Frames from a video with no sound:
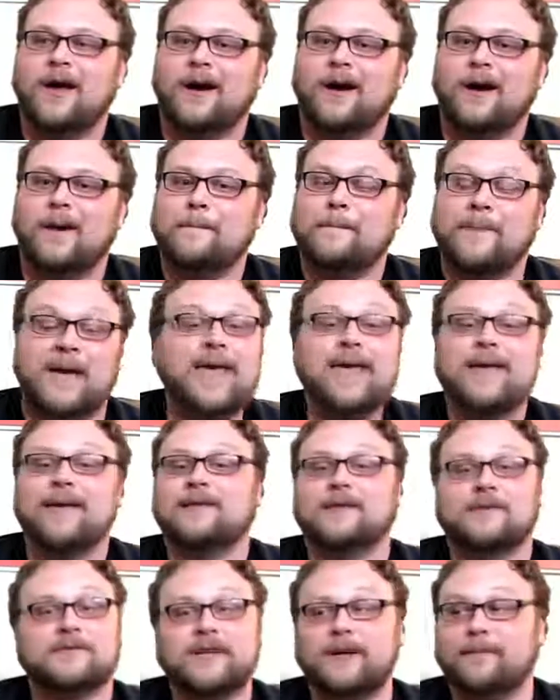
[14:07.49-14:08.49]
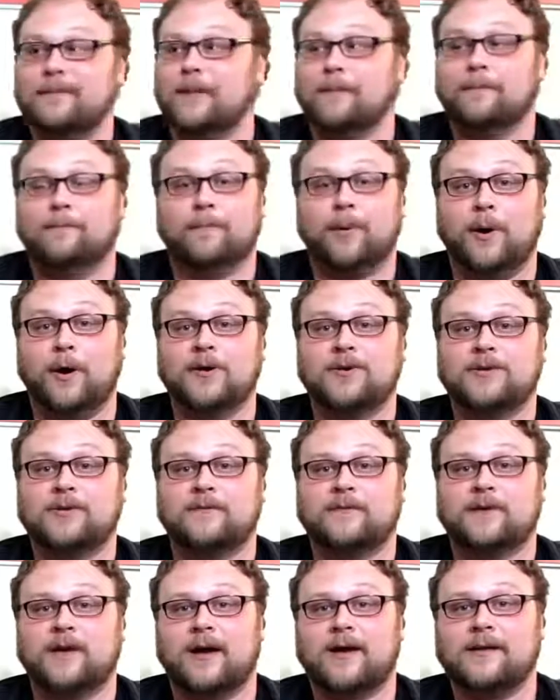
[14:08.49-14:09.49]
And there's going to be a bunch
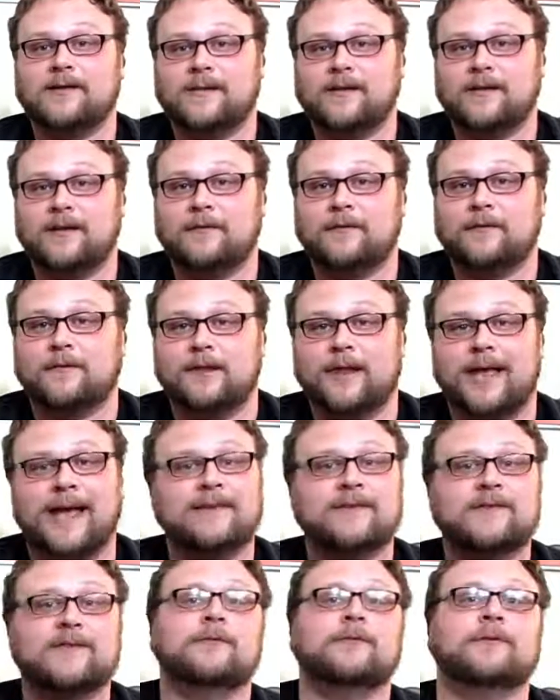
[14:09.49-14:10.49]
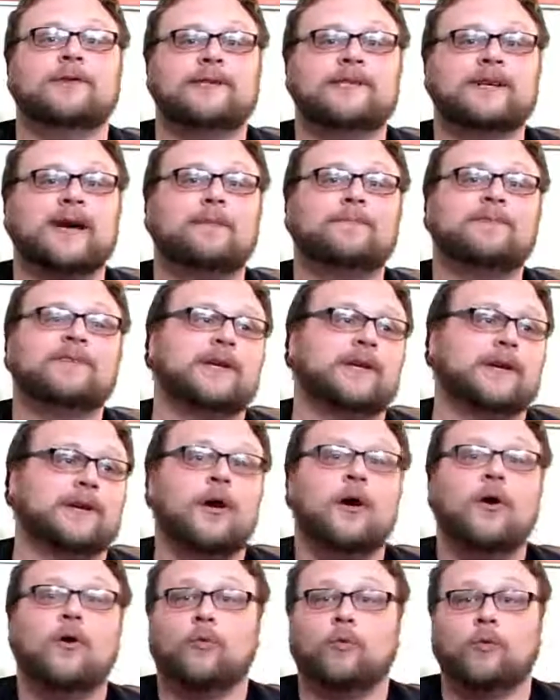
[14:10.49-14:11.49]
of content other than that, too. The top
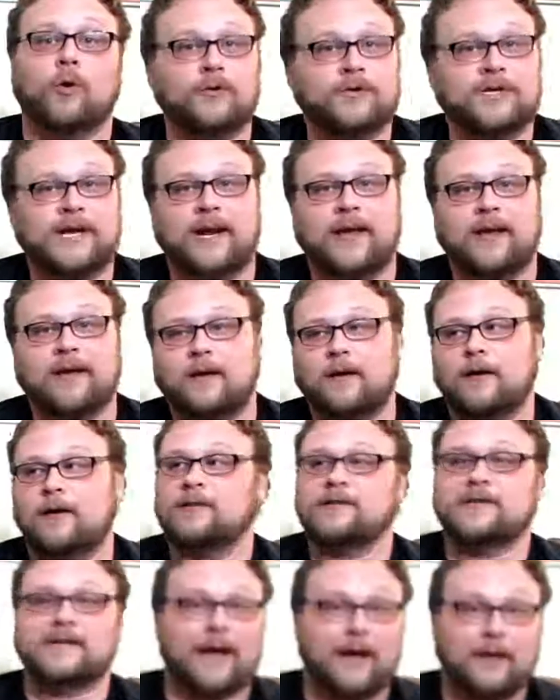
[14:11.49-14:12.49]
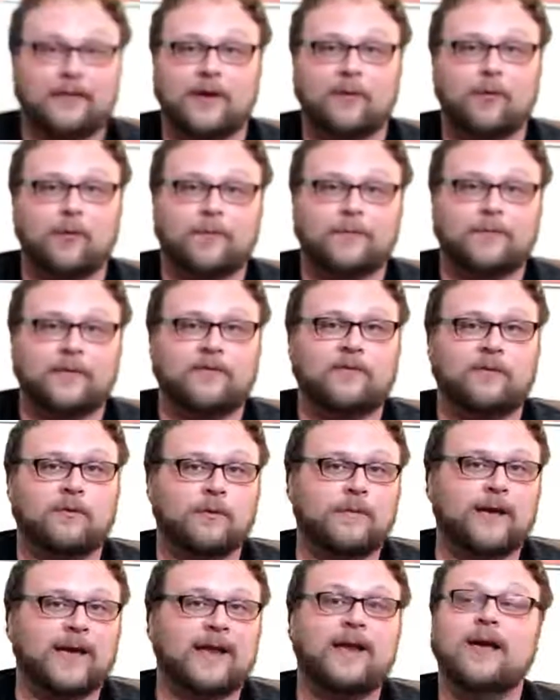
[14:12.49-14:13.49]
10 rotating cards and how they warp the
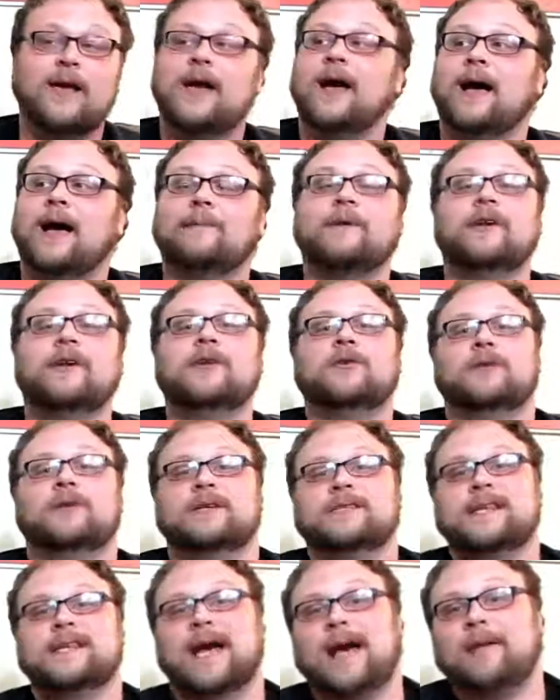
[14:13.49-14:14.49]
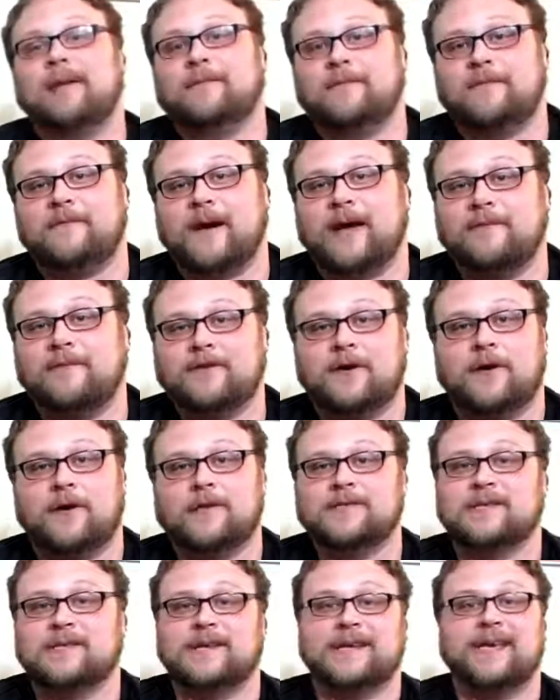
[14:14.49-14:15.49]
format. I'm going to do a top 5
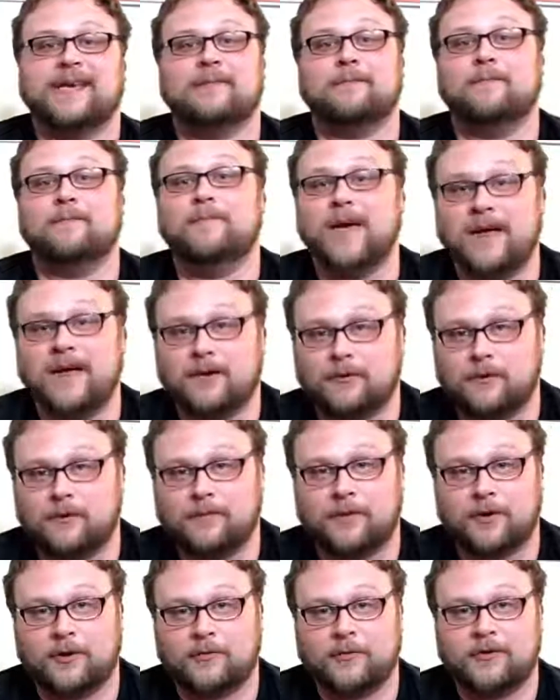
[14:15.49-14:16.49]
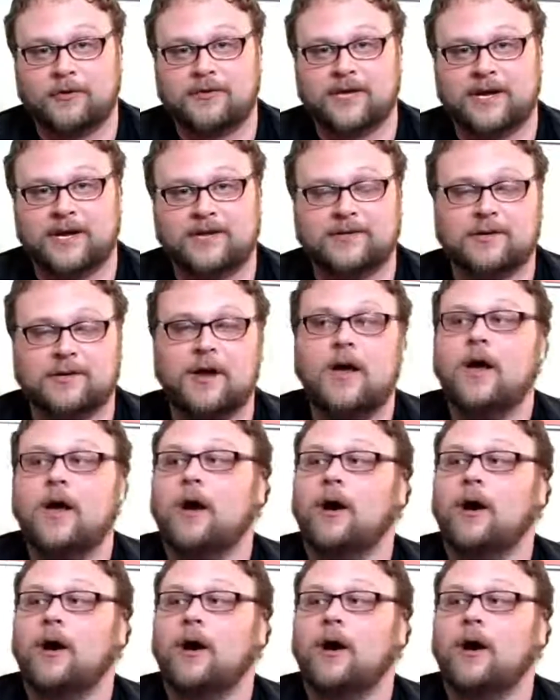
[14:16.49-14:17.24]
cards that get better upon rotation.